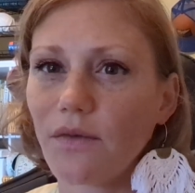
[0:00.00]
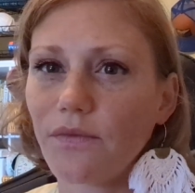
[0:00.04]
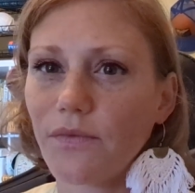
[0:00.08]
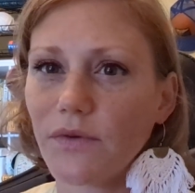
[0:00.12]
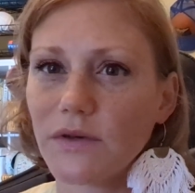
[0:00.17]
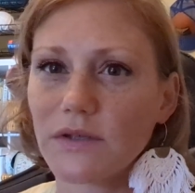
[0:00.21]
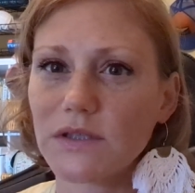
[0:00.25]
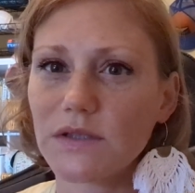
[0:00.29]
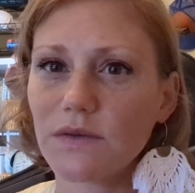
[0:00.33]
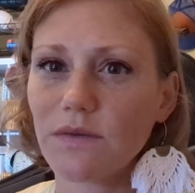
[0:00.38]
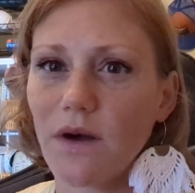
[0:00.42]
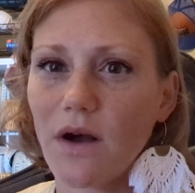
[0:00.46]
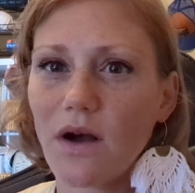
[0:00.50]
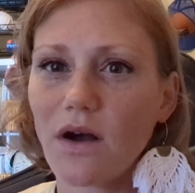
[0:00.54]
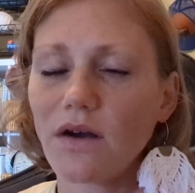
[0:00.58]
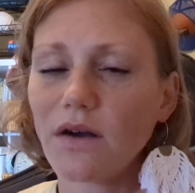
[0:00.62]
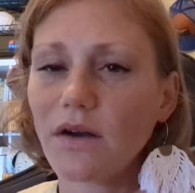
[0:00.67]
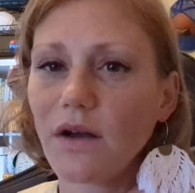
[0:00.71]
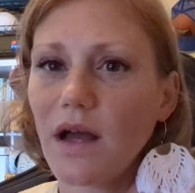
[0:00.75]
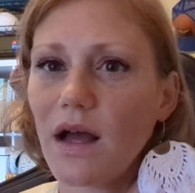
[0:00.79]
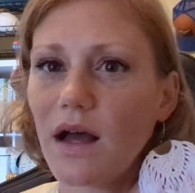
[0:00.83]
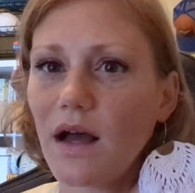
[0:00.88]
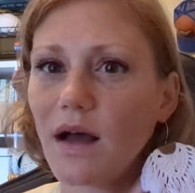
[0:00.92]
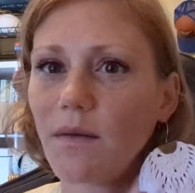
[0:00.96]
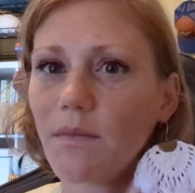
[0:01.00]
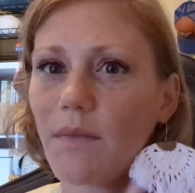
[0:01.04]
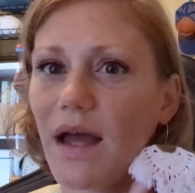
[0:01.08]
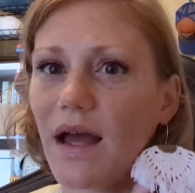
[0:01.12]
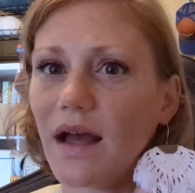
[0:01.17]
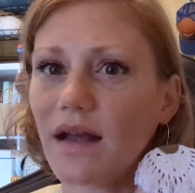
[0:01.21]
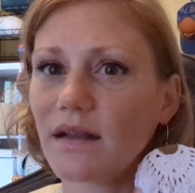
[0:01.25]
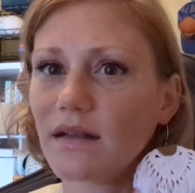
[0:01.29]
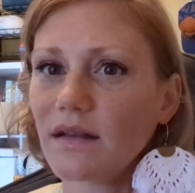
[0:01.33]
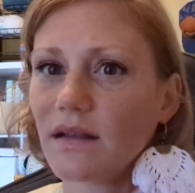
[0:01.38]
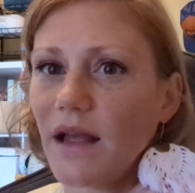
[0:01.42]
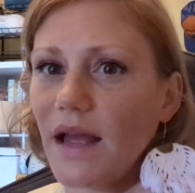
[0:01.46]
First of all,
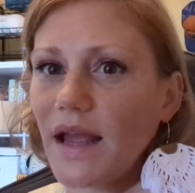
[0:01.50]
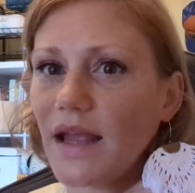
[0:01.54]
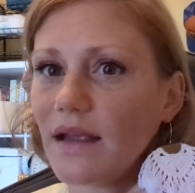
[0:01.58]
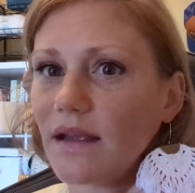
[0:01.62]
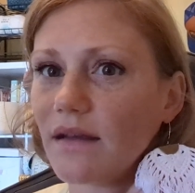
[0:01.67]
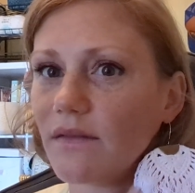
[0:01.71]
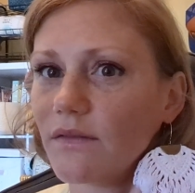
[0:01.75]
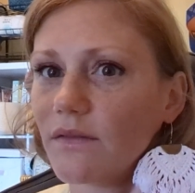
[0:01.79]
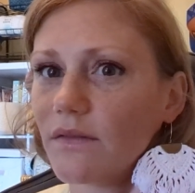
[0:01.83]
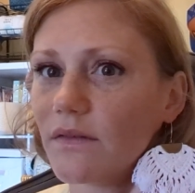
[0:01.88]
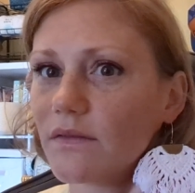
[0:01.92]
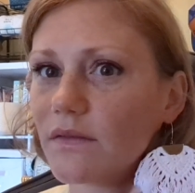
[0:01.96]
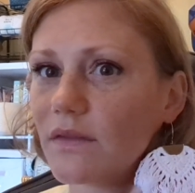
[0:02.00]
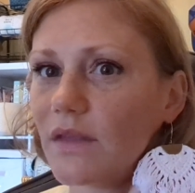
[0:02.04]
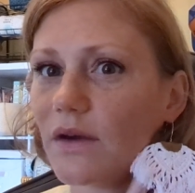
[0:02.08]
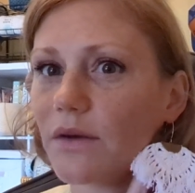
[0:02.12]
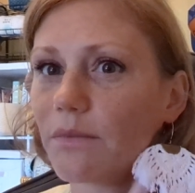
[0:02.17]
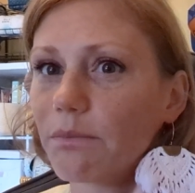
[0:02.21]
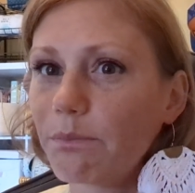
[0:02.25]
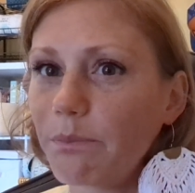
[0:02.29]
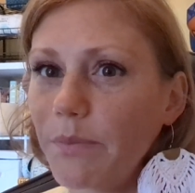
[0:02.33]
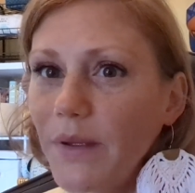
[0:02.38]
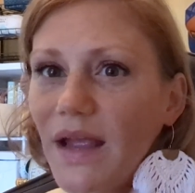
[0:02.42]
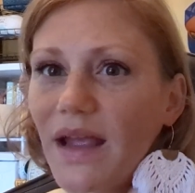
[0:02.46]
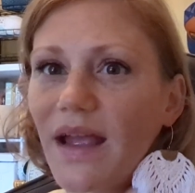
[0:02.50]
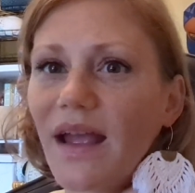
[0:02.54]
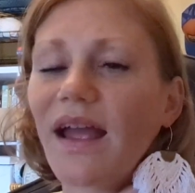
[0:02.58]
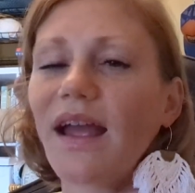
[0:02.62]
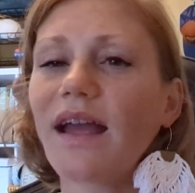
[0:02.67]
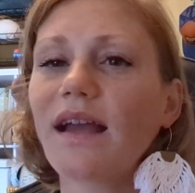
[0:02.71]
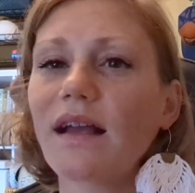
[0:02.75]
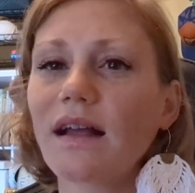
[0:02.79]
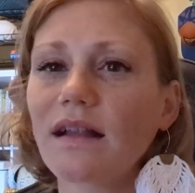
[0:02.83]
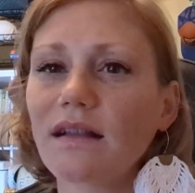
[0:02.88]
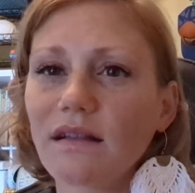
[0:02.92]
like they're big.